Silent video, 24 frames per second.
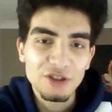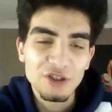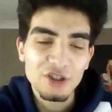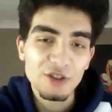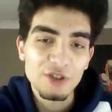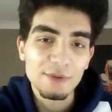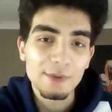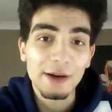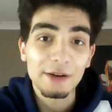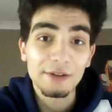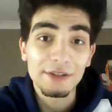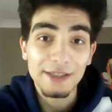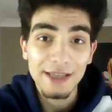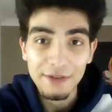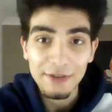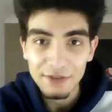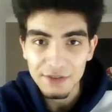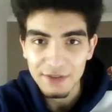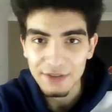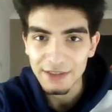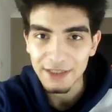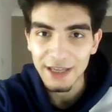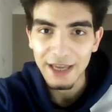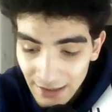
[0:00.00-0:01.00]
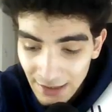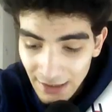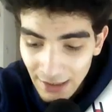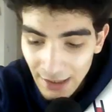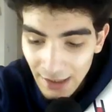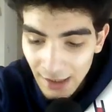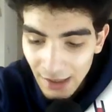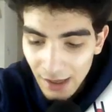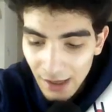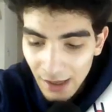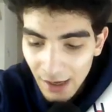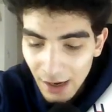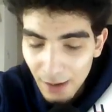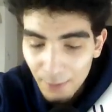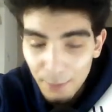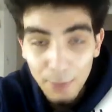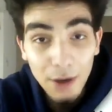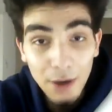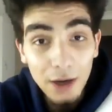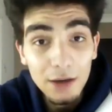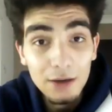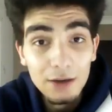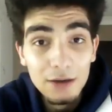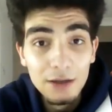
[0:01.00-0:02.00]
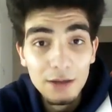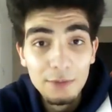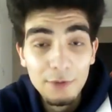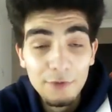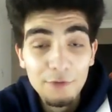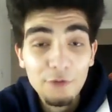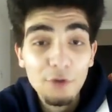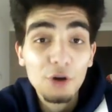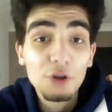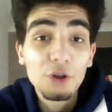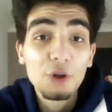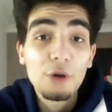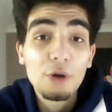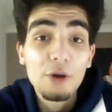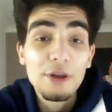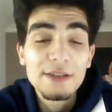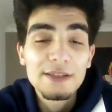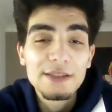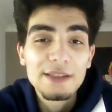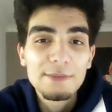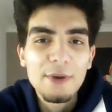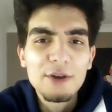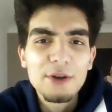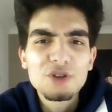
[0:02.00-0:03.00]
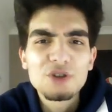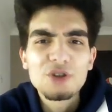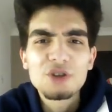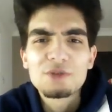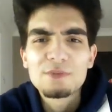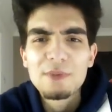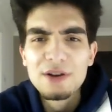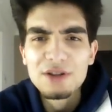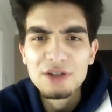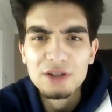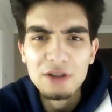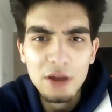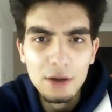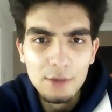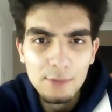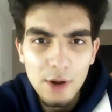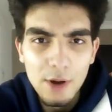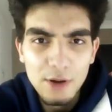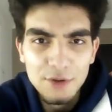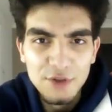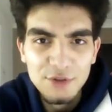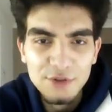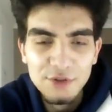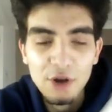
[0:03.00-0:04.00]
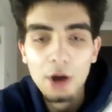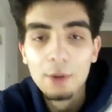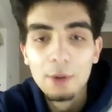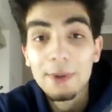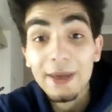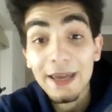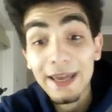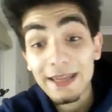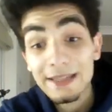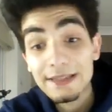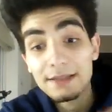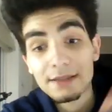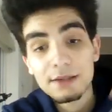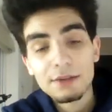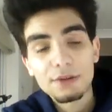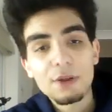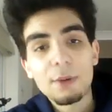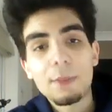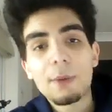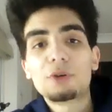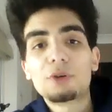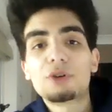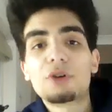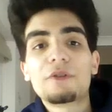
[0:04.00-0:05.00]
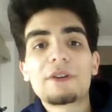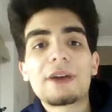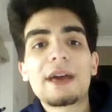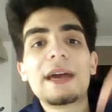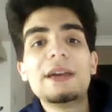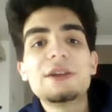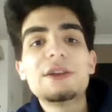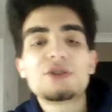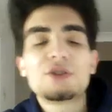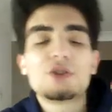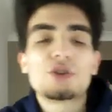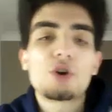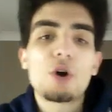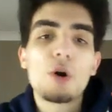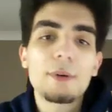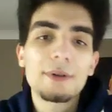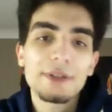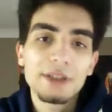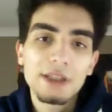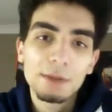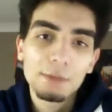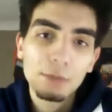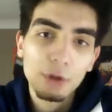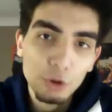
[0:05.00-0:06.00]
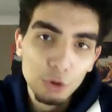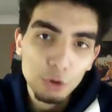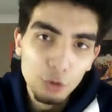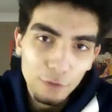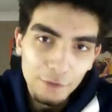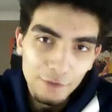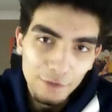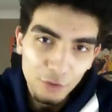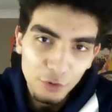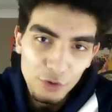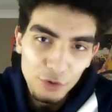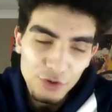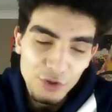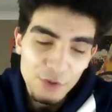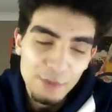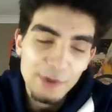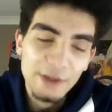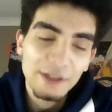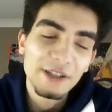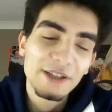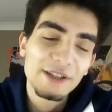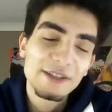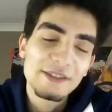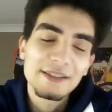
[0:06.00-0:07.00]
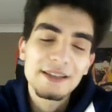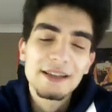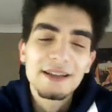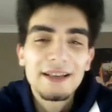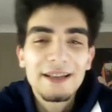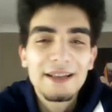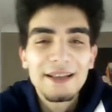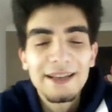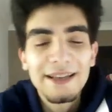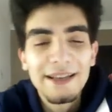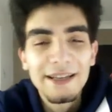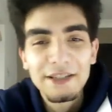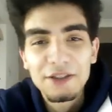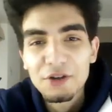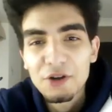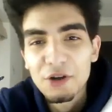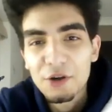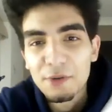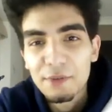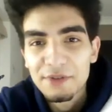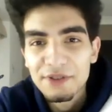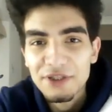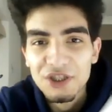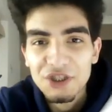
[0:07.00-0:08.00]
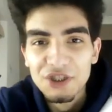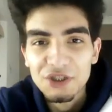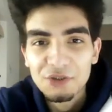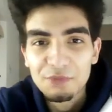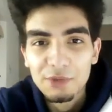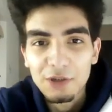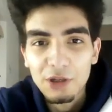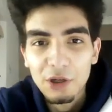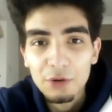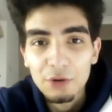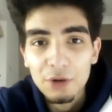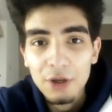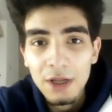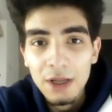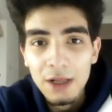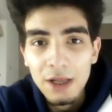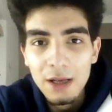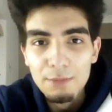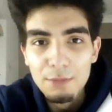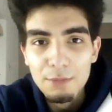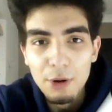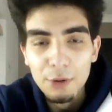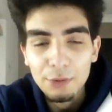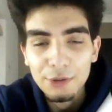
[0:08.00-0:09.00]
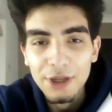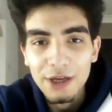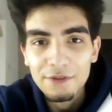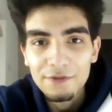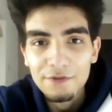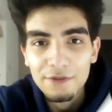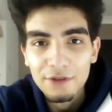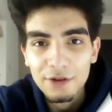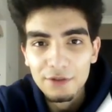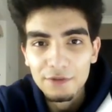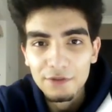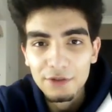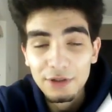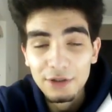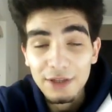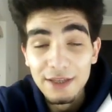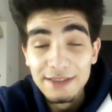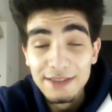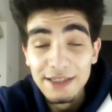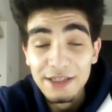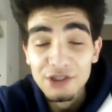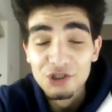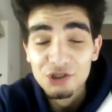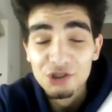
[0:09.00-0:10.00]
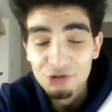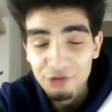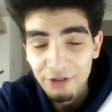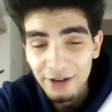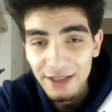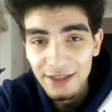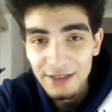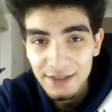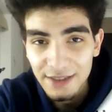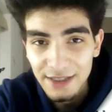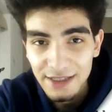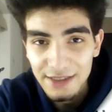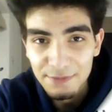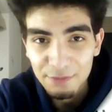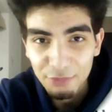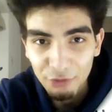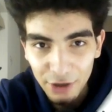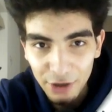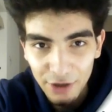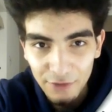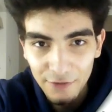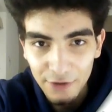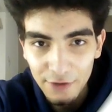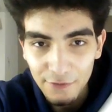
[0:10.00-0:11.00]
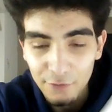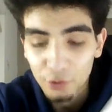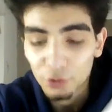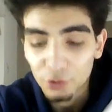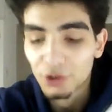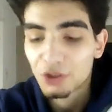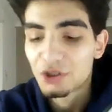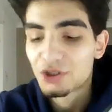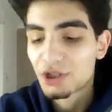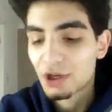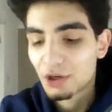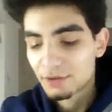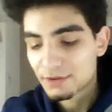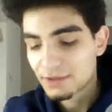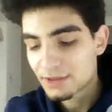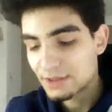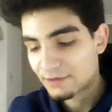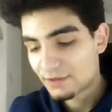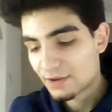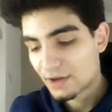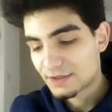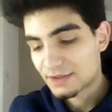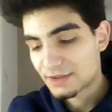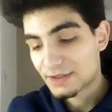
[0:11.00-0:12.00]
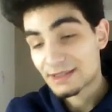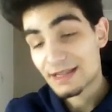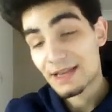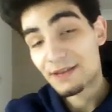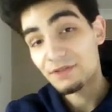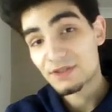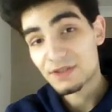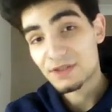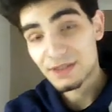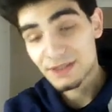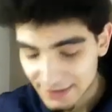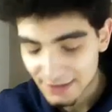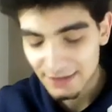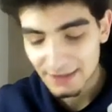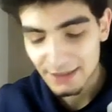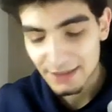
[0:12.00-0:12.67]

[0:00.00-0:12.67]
about the Everton game. But before I do get into it, make sure you smash the like button, subscribe, hit the bell notification, and comment down below your thoughts, opinions in the comment section below. But without further ado, let's get straight into this preview for the Chelsea versus Everton game.